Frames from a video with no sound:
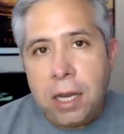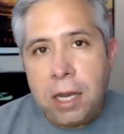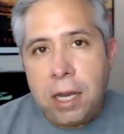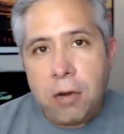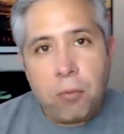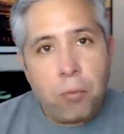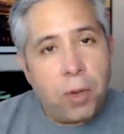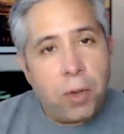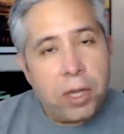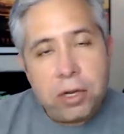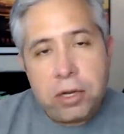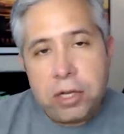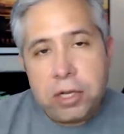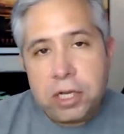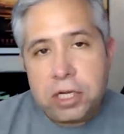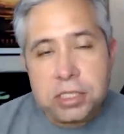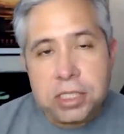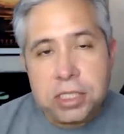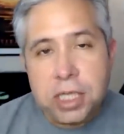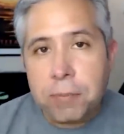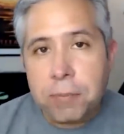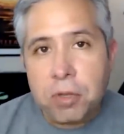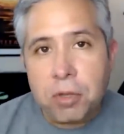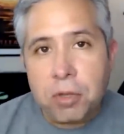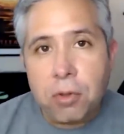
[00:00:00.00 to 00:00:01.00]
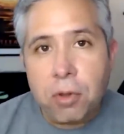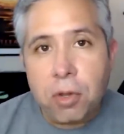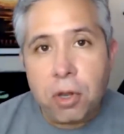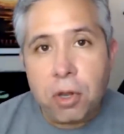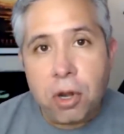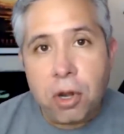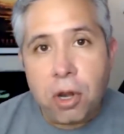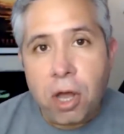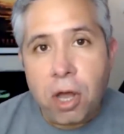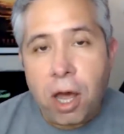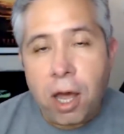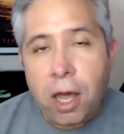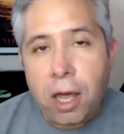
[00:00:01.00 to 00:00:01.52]
whether they're skeptical or
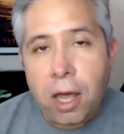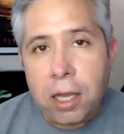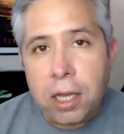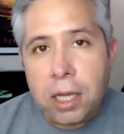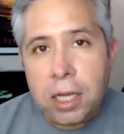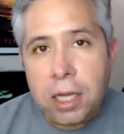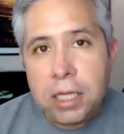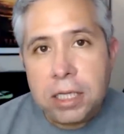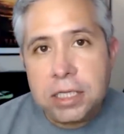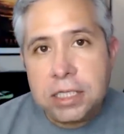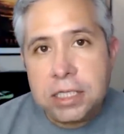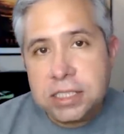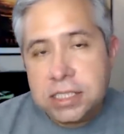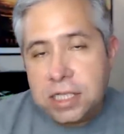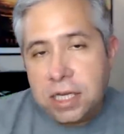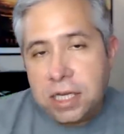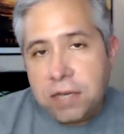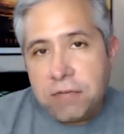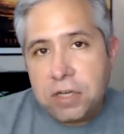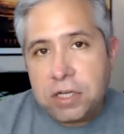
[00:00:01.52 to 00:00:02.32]
not, to see if